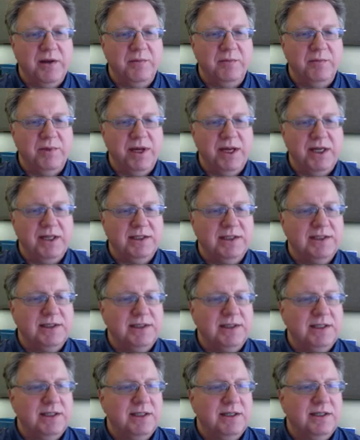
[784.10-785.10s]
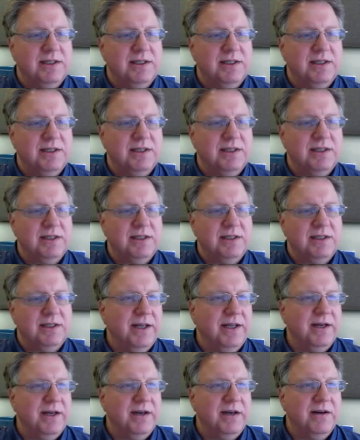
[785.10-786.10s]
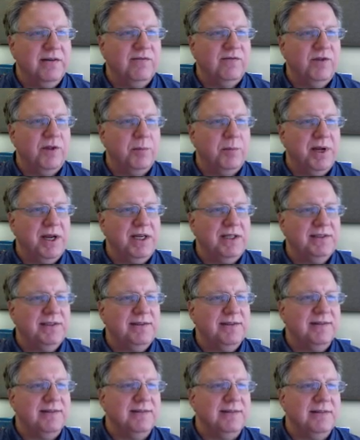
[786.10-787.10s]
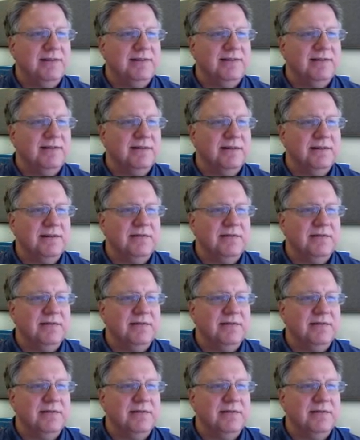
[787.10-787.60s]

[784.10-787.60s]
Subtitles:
and paste that in, and if the paste doesn't